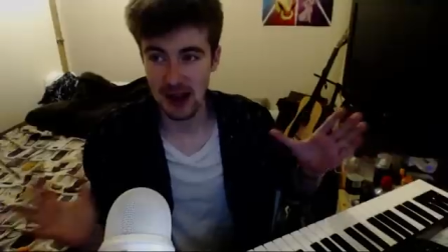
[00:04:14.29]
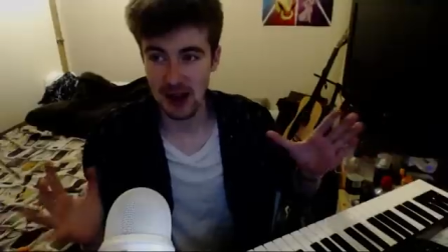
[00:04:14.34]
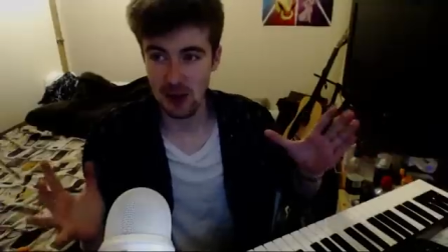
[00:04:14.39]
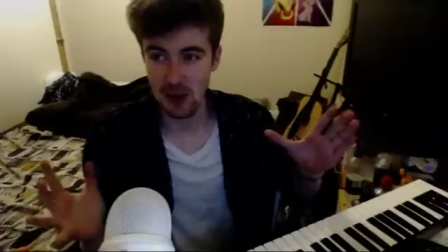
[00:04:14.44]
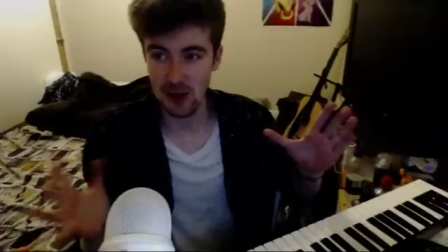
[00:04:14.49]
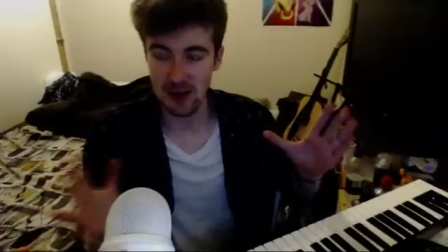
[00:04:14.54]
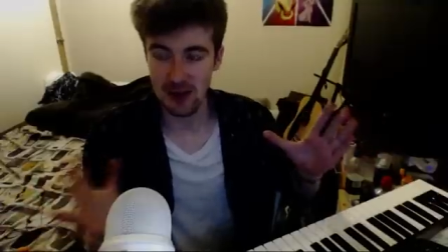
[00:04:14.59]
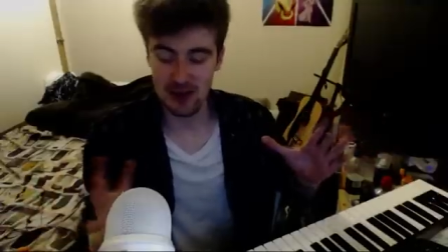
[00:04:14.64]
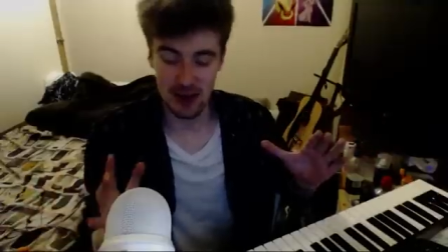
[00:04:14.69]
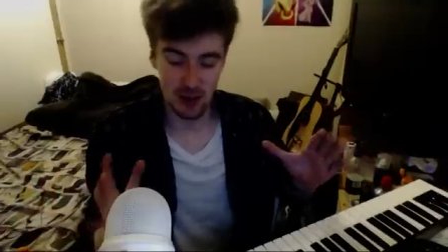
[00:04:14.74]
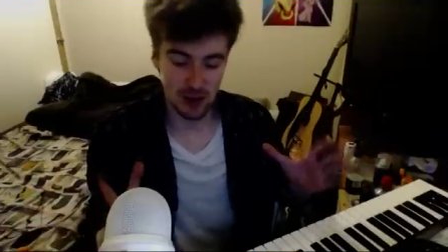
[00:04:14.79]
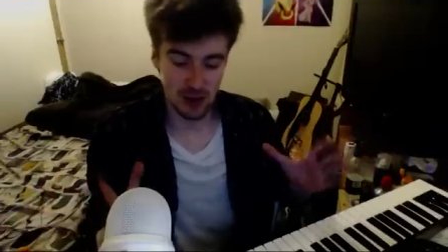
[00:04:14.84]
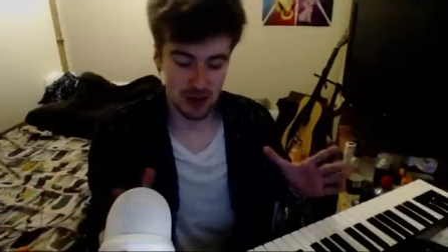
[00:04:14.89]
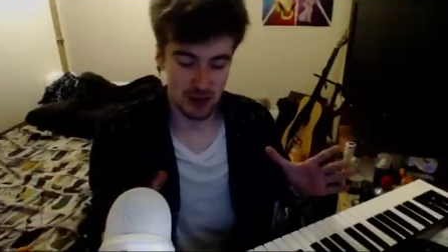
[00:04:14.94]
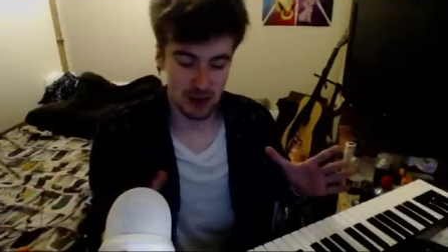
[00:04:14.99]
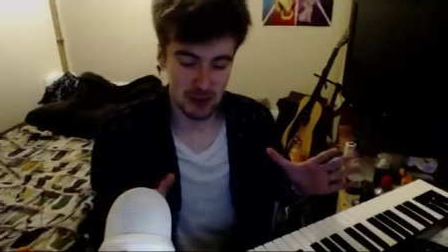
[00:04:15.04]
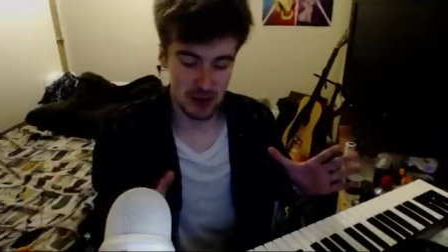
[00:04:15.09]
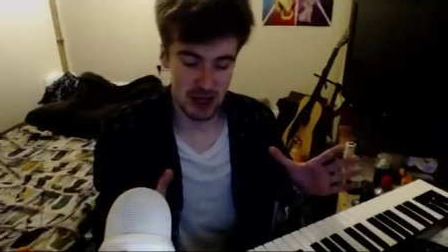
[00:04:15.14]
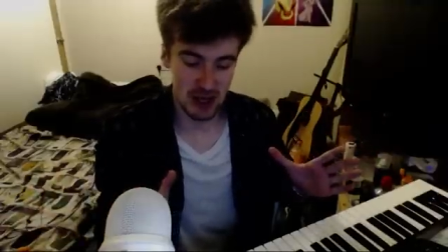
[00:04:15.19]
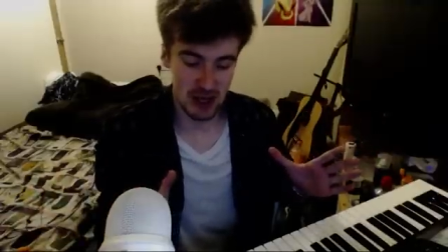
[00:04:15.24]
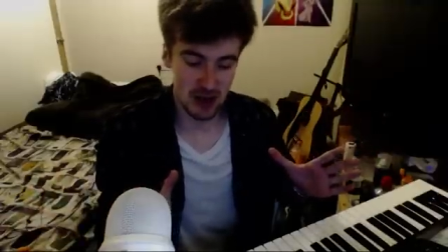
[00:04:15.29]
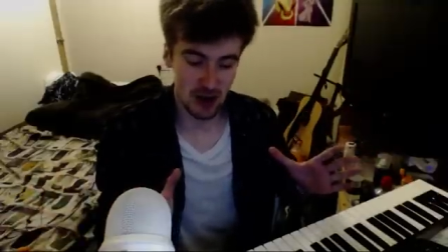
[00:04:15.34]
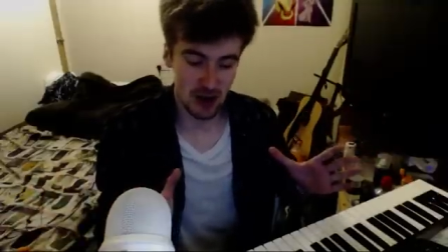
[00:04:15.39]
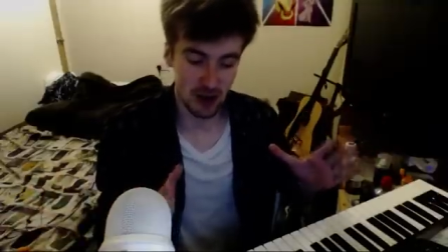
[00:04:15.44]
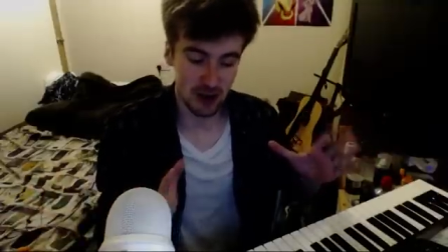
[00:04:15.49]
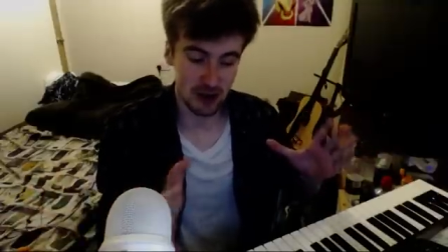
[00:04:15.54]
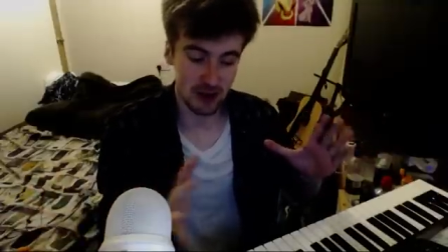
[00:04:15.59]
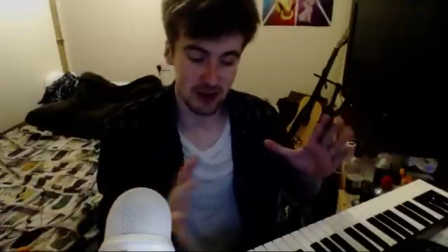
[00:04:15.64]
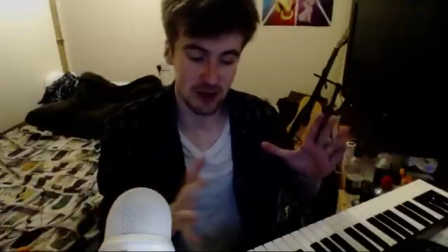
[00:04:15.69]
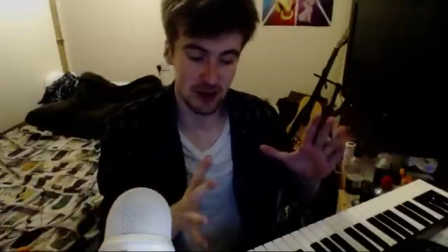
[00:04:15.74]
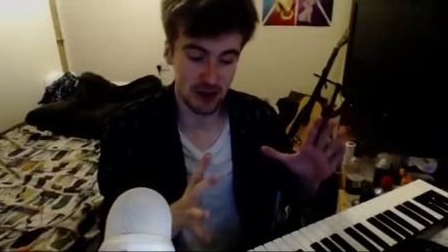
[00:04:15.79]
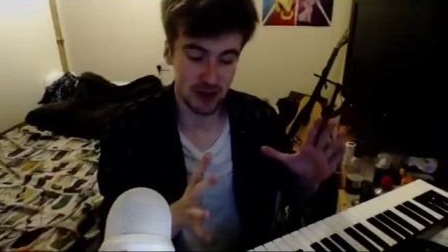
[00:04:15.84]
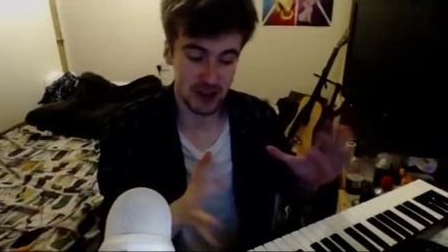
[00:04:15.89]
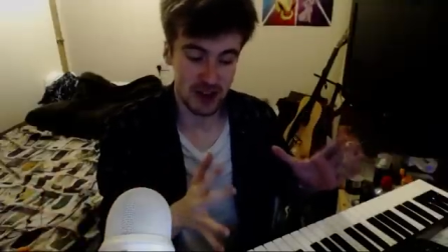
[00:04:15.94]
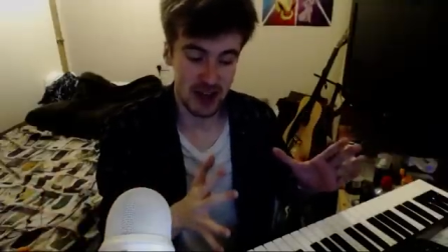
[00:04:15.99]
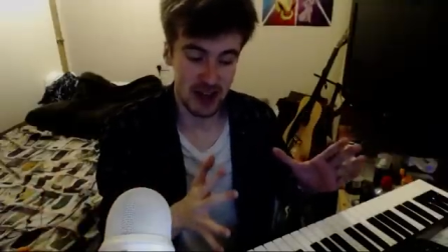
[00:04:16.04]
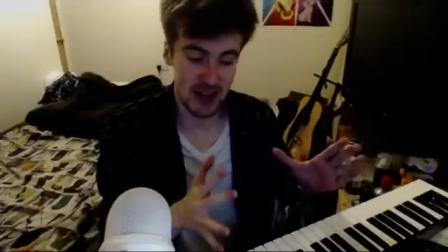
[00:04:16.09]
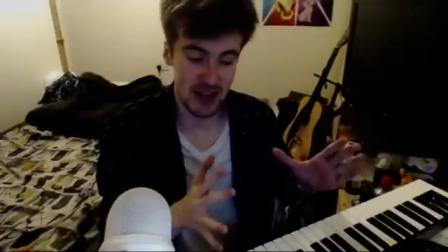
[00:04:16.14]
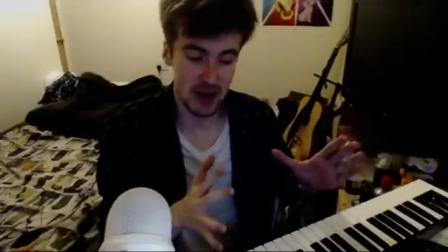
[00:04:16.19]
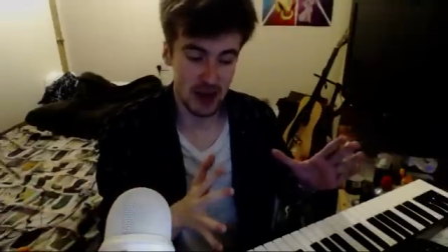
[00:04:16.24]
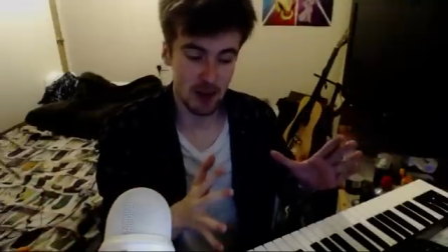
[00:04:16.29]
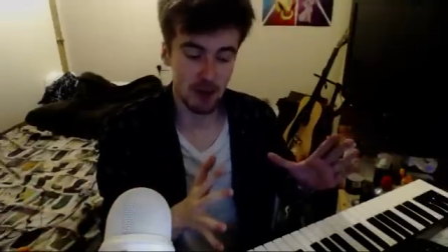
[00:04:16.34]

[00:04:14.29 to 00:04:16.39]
We say we're going to meet on a day,